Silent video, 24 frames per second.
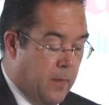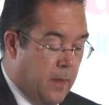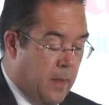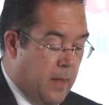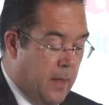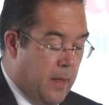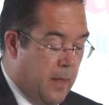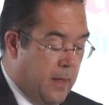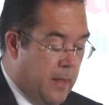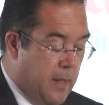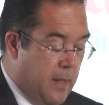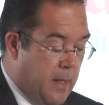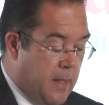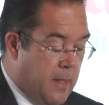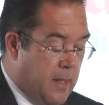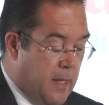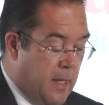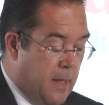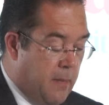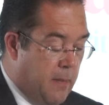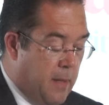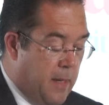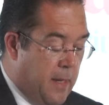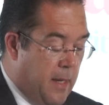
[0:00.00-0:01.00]
These
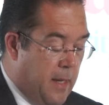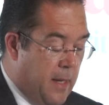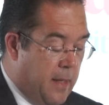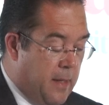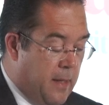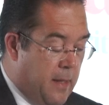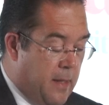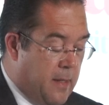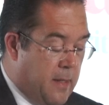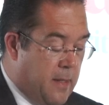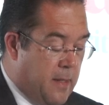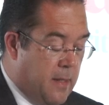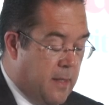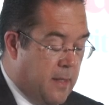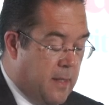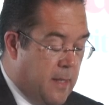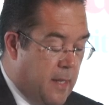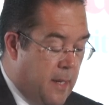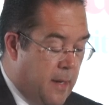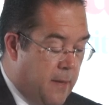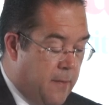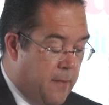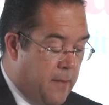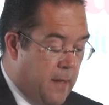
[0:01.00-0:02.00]
and many others
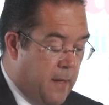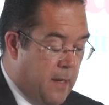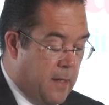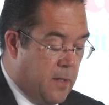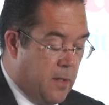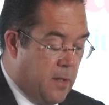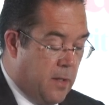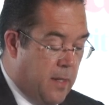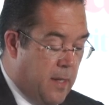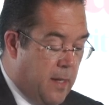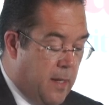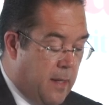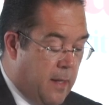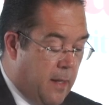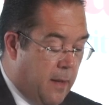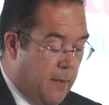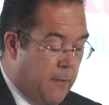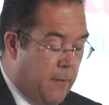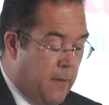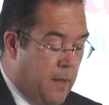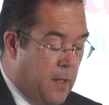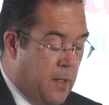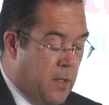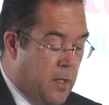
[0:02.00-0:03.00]
serve as authentic
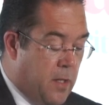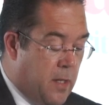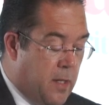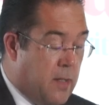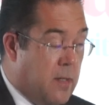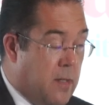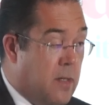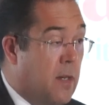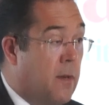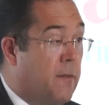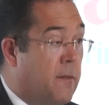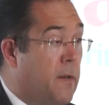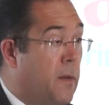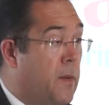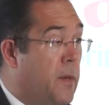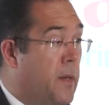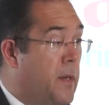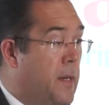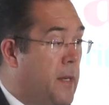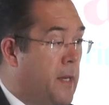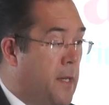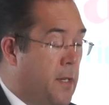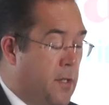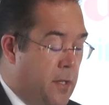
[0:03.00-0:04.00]
features of our
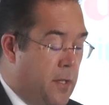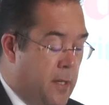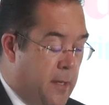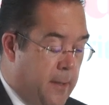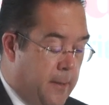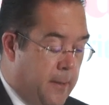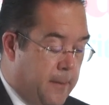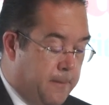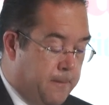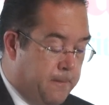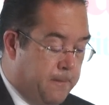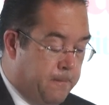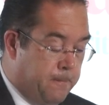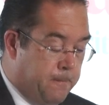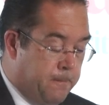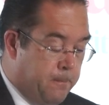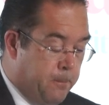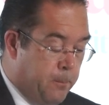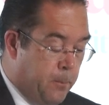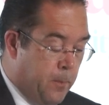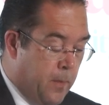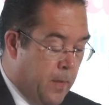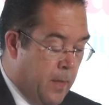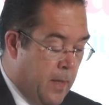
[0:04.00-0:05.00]
nation
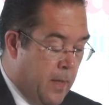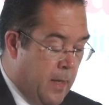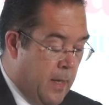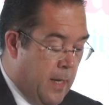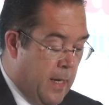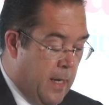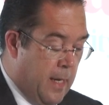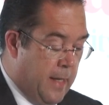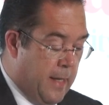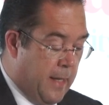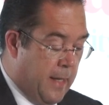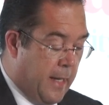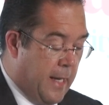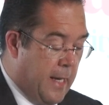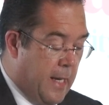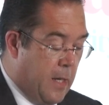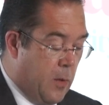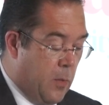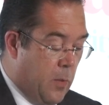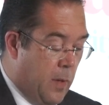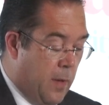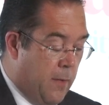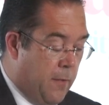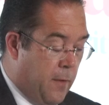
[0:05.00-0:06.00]
and a
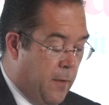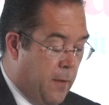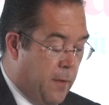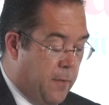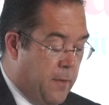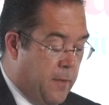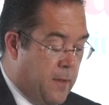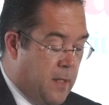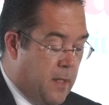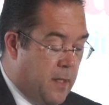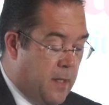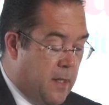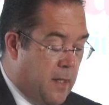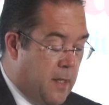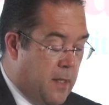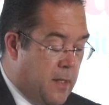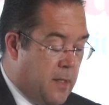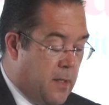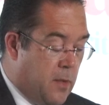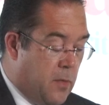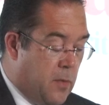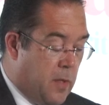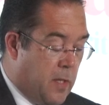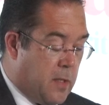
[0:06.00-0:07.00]
gateway for
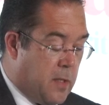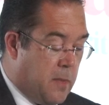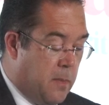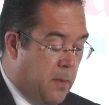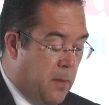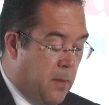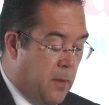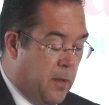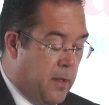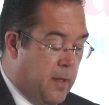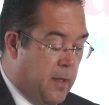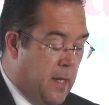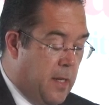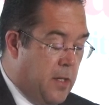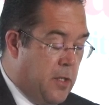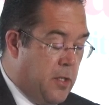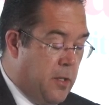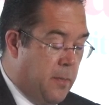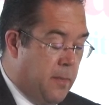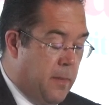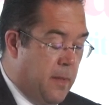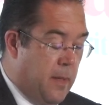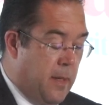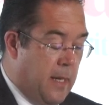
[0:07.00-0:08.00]
visitors to explore
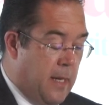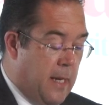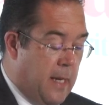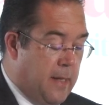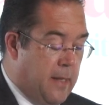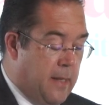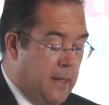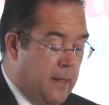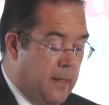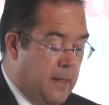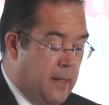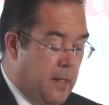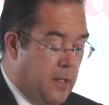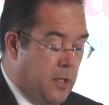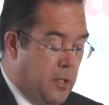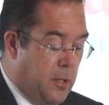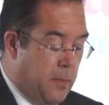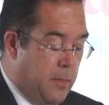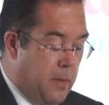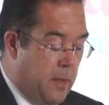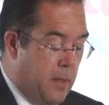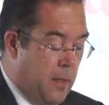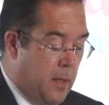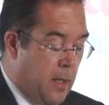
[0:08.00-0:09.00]
tangible and
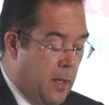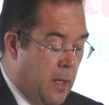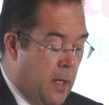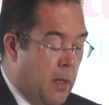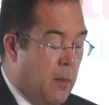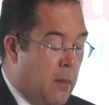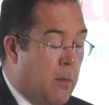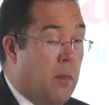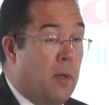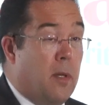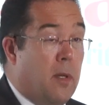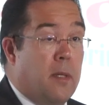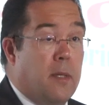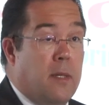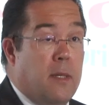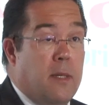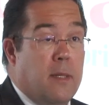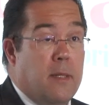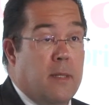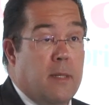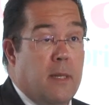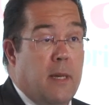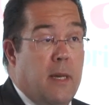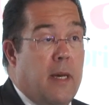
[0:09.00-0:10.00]
intangible
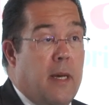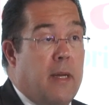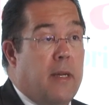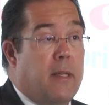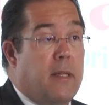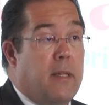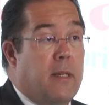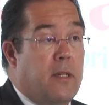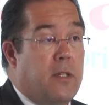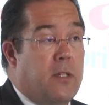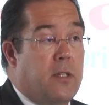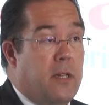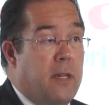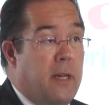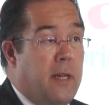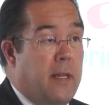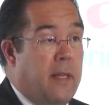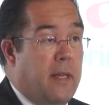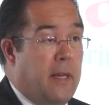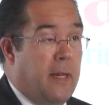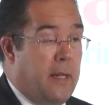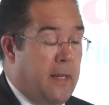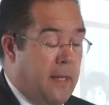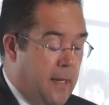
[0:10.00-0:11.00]
Maltese heritage
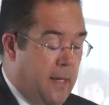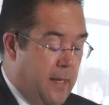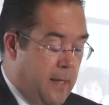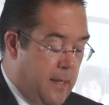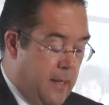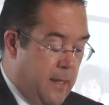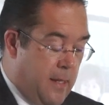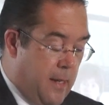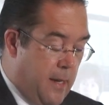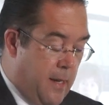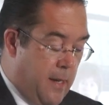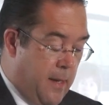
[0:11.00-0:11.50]
and identity.